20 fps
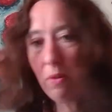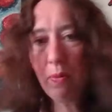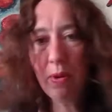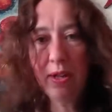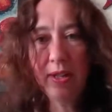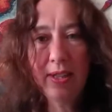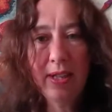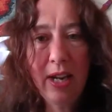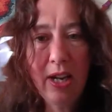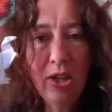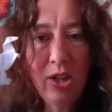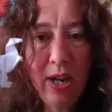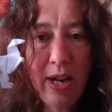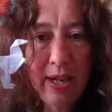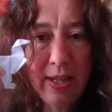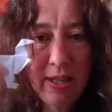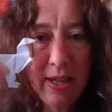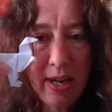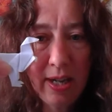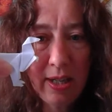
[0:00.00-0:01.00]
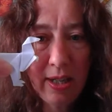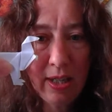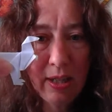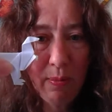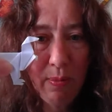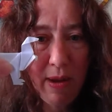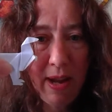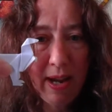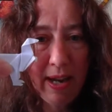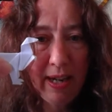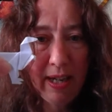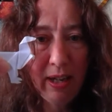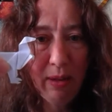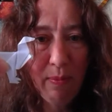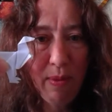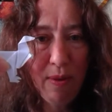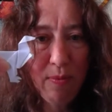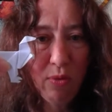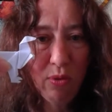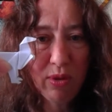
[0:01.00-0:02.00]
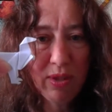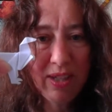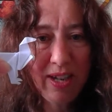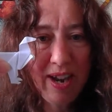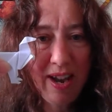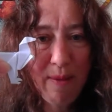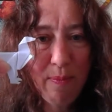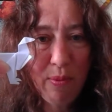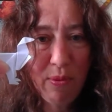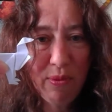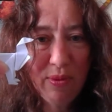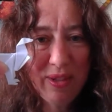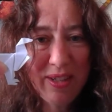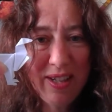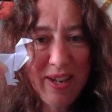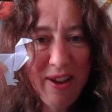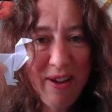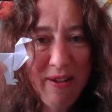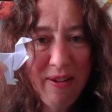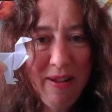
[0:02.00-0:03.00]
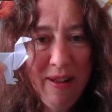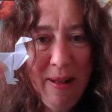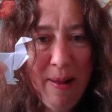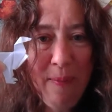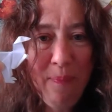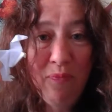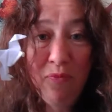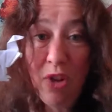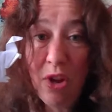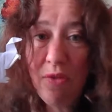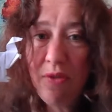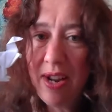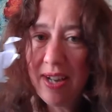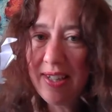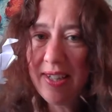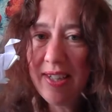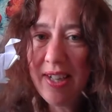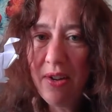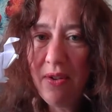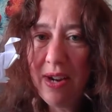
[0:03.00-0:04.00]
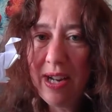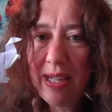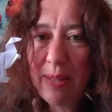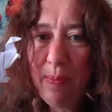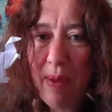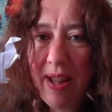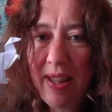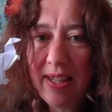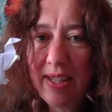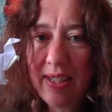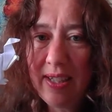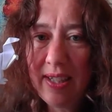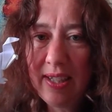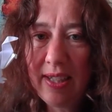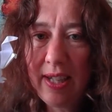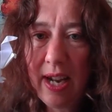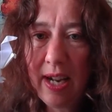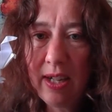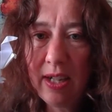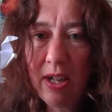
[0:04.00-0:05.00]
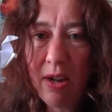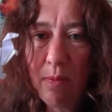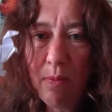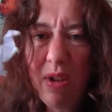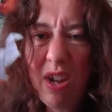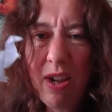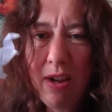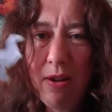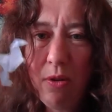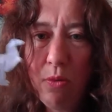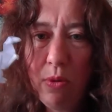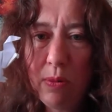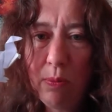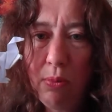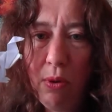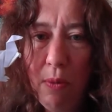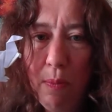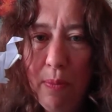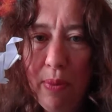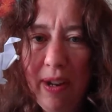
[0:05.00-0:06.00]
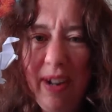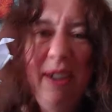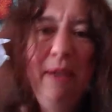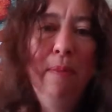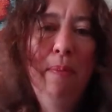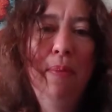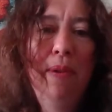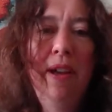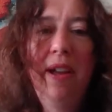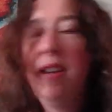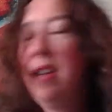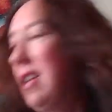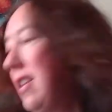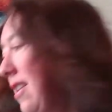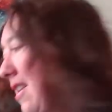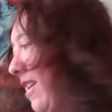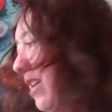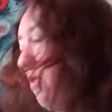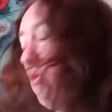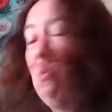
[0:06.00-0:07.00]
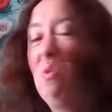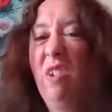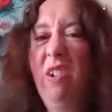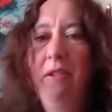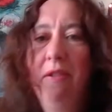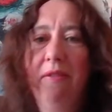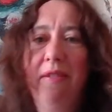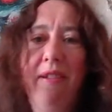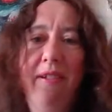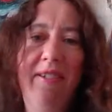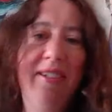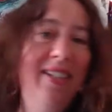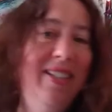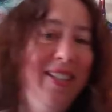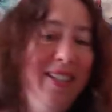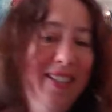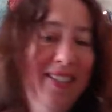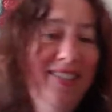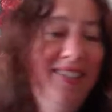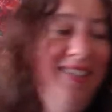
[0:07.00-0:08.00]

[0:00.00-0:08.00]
ones, actually, it's tended to be a little bit more stable, so don't necessarily expect this to stand up, but you can always prop it up and it will look nice.